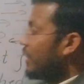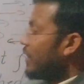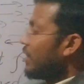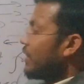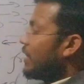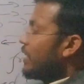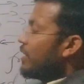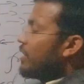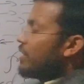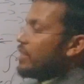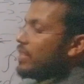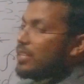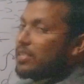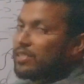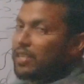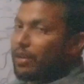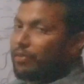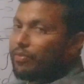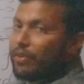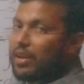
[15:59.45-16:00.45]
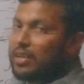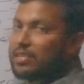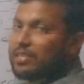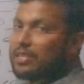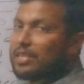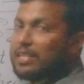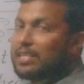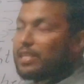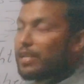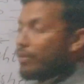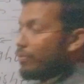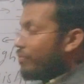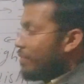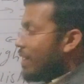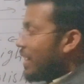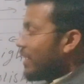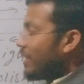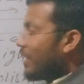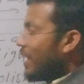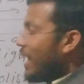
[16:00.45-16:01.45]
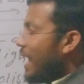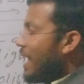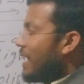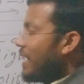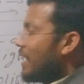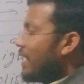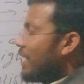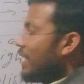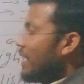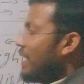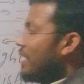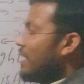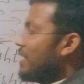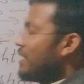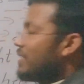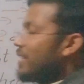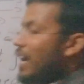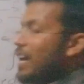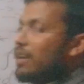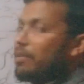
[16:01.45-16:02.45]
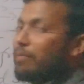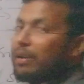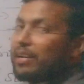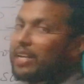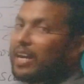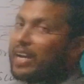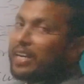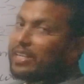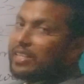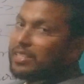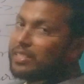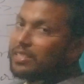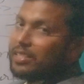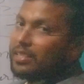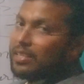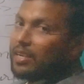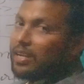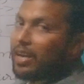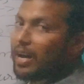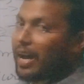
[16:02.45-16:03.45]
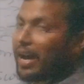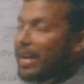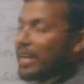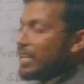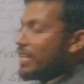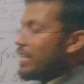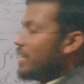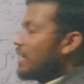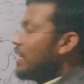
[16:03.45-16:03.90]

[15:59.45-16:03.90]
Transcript: this surface is reflect the light inside my eye.